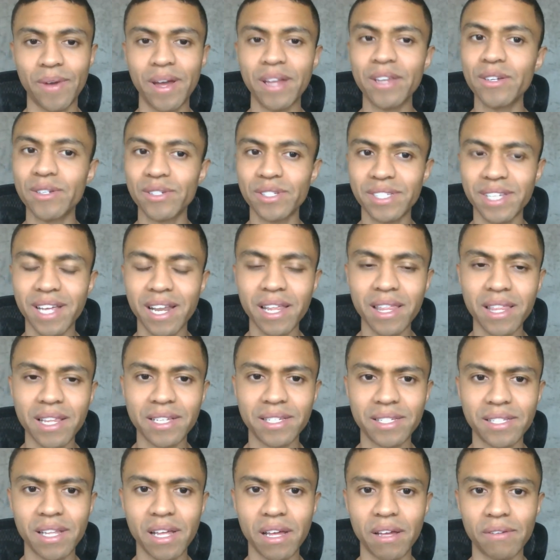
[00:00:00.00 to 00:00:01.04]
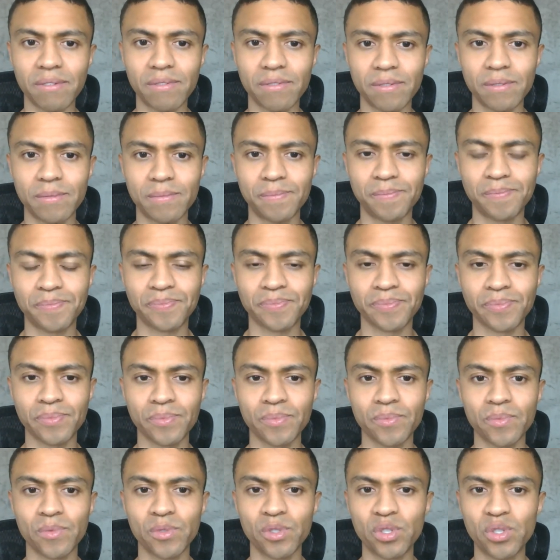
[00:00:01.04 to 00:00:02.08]
And you're sending this stuff
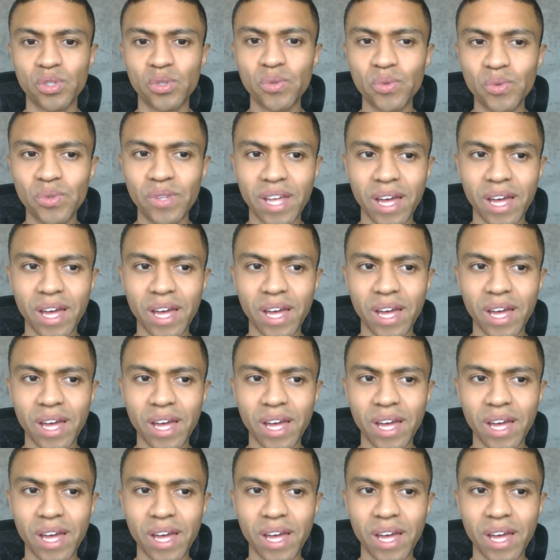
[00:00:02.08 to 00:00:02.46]
to